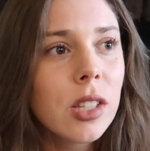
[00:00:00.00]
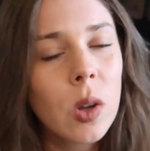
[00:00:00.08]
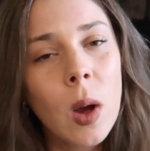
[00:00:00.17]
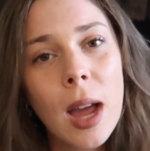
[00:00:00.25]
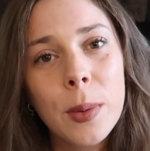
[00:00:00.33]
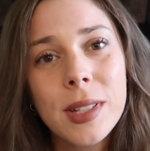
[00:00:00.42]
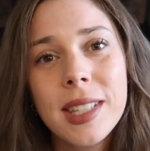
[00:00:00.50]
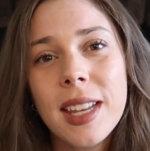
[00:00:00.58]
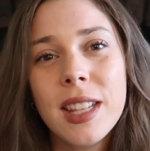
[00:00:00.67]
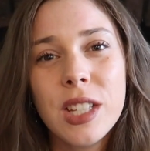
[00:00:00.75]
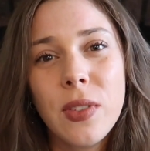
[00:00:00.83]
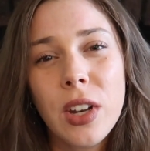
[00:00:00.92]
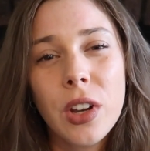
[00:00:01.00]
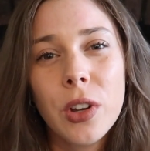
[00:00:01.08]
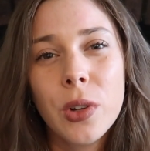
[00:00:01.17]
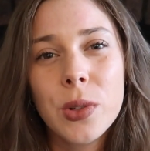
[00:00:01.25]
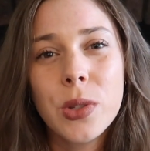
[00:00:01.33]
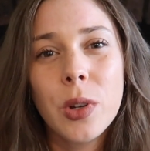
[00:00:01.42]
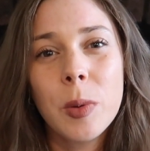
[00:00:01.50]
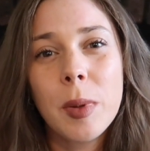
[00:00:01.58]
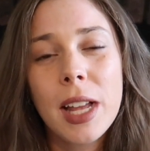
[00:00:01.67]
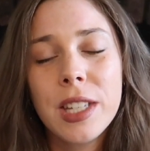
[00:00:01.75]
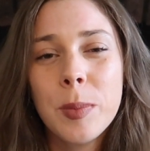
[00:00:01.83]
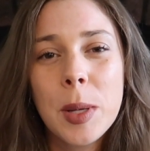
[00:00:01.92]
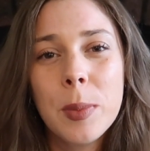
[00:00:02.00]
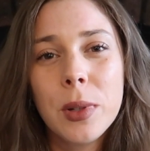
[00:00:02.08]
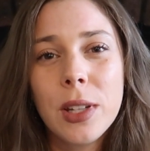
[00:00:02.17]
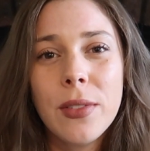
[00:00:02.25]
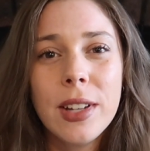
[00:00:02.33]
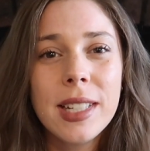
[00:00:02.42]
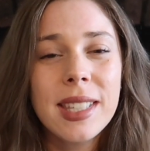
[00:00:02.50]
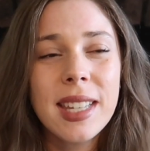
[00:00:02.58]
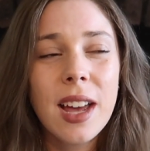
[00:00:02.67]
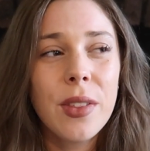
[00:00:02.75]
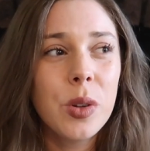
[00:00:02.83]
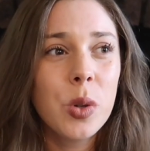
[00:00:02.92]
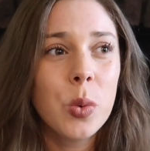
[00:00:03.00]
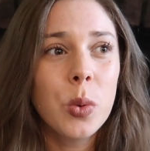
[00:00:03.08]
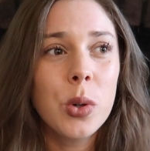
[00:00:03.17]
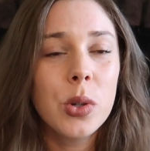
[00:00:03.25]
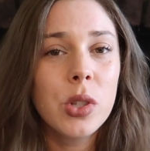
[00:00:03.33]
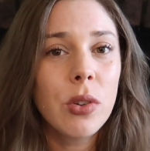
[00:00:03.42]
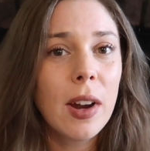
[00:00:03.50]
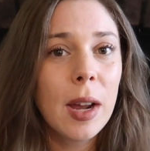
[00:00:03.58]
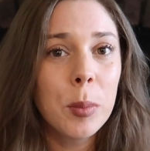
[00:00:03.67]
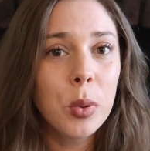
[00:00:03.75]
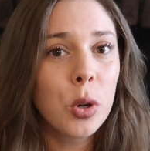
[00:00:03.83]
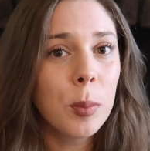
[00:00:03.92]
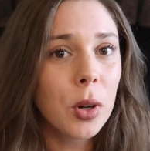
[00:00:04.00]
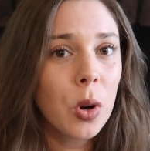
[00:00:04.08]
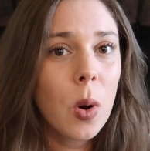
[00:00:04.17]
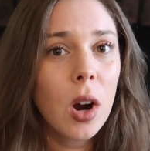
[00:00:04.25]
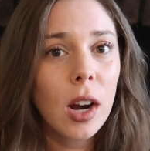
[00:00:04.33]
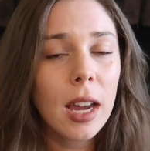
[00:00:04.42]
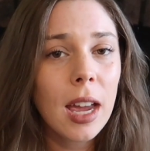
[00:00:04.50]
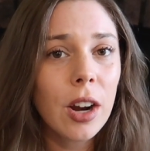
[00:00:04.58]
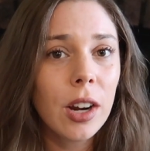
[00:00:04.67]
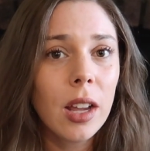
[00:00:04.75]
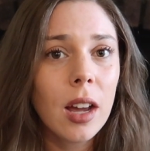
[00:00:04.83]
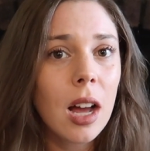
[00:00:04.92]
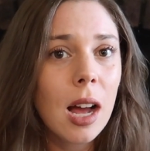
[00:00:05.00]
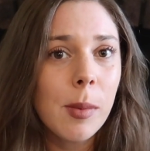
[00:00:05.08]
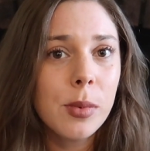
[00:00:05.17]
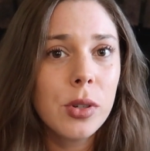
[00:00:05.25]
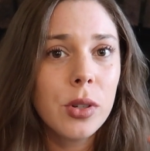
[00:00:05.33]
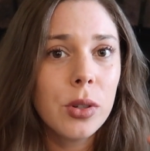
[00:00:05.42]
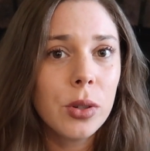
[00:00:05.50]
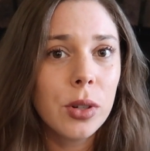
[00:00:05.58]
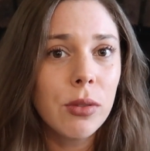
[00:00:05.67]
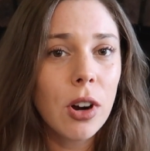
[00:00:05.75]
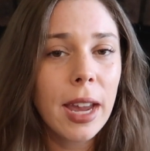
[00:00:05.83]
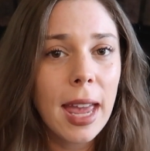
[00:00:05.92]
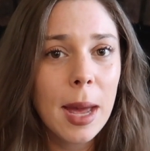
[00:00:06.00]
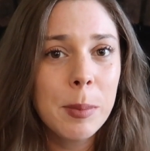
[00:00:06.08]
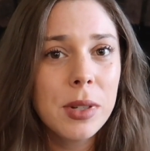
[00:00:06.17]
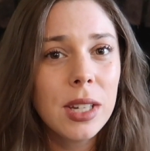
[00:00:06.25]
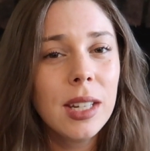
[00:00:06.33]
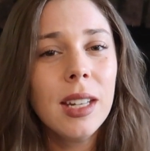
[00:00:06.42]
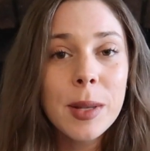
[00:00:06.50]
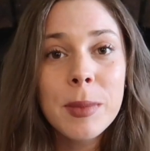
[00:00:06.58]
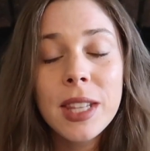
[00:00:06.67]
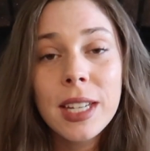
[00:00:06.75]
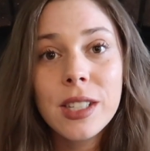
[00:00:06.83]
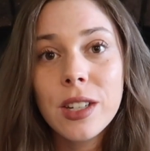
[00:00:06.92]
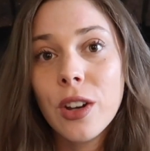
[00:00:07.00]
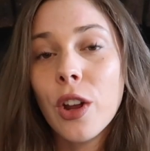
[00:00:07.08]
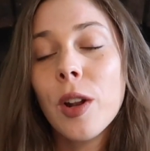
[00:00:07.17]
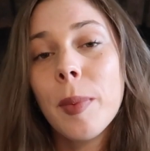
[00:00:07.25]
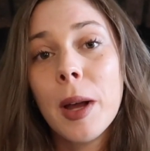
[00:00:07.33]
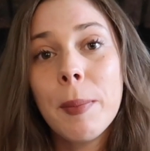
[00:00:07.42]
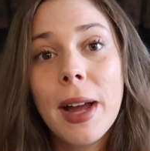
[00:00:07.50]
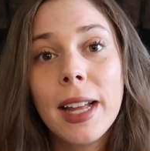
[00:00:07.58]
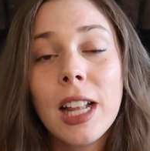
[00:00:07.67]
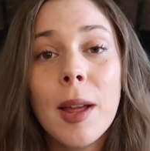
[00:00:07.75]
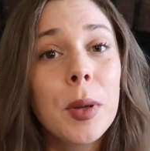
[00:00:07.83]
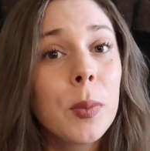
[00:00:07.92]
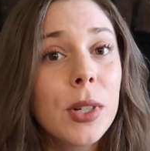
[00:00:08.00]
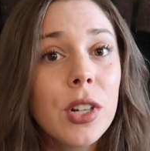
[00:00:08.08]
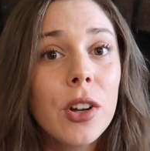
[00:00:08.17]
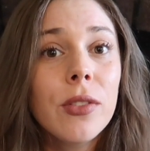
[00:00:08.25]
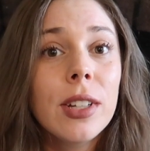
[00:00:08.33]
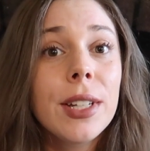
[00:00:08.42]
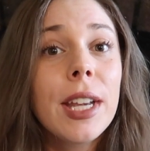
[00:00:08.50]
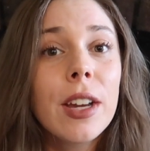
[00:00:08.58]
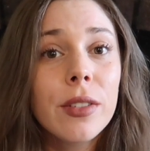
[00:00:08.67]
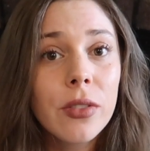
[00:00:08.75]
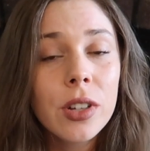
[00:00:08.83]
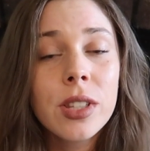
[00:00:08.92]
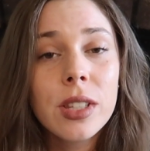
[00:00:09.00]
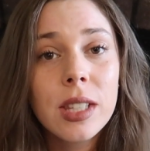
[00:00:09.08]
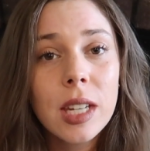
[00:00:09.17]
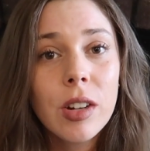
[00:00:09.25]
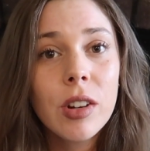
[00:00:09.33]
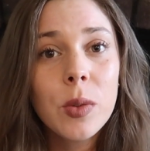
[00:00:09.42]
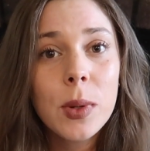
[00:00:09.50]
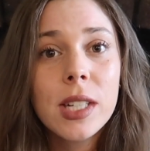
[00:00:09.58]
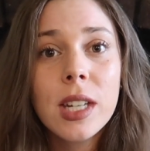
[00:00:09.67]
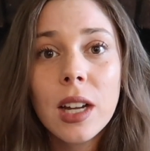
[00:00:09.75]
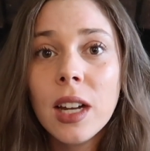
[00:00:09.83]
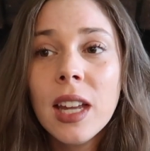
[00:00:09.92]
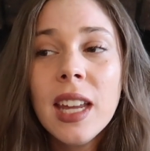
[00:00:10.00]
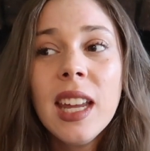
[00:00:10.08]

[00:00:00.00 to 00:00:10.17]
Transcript: So I would say this video also applies to people living south towards around Port Macquarie area up to Rockhampton. Some things to note about my climate: we don't really get frosts here in winter.